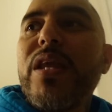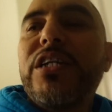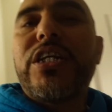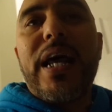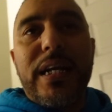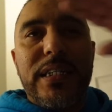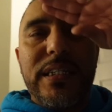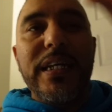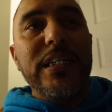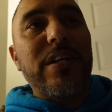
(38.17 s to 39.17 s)
Shout out to
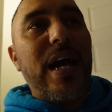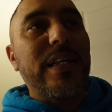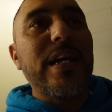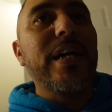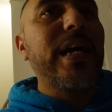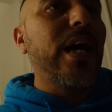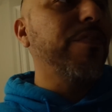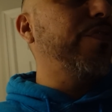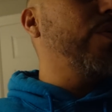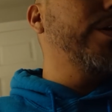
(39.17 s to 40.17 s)
Caesar out there in
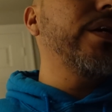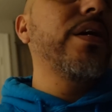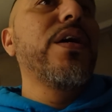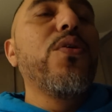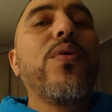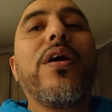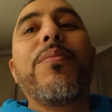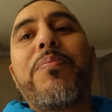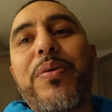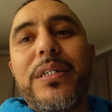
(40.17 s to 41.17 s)
California. We're gonna
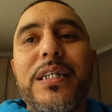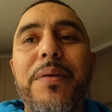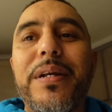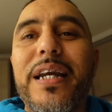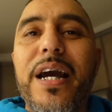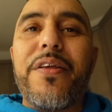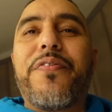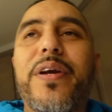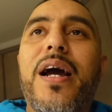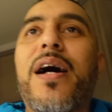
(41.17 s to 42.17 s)
be putting something together
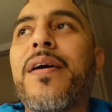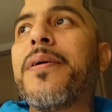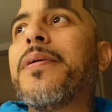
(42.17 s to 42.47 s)
for y'all